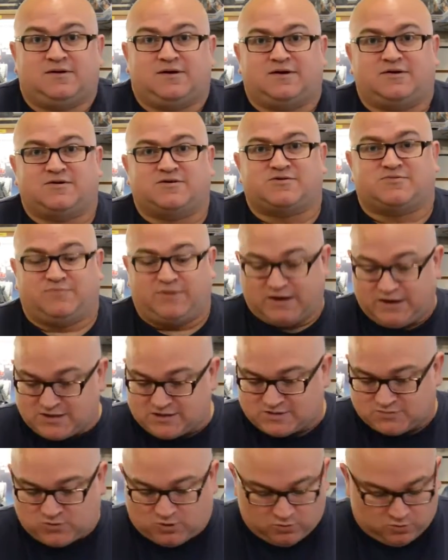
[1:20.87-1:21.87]
It's
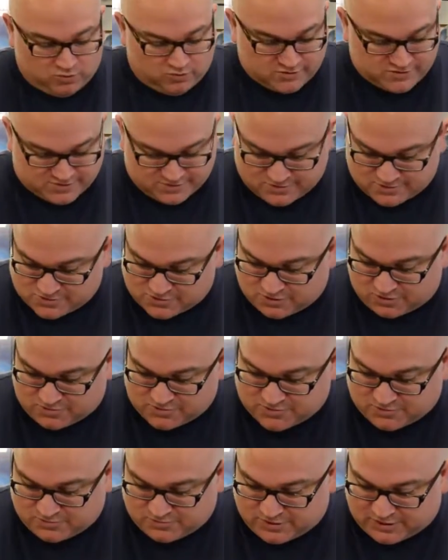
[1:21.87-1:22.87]
amazing what walks in the shop
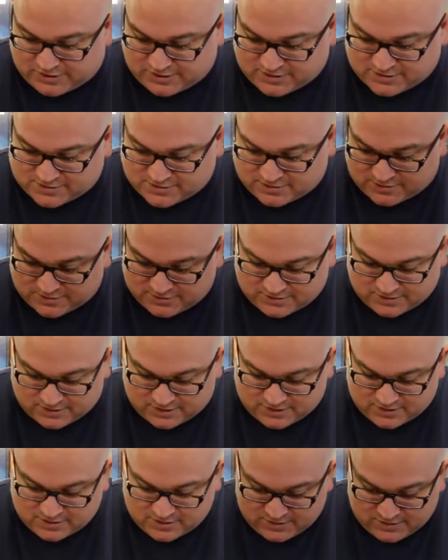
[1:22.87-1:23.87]
some days, and
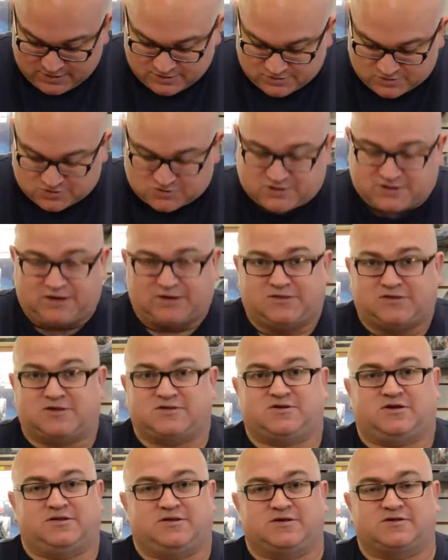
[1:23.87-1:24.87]
just to get
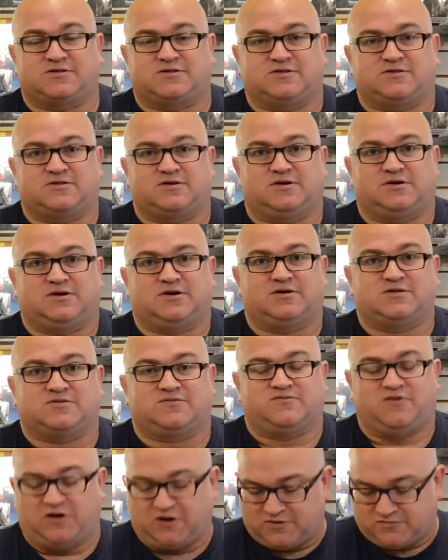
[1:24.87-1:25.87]
things like this is a
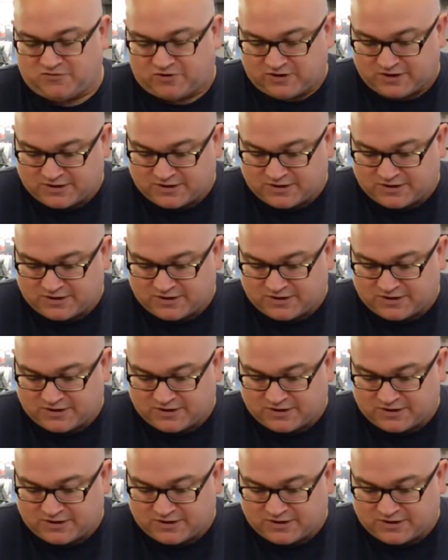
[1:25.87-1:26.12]
very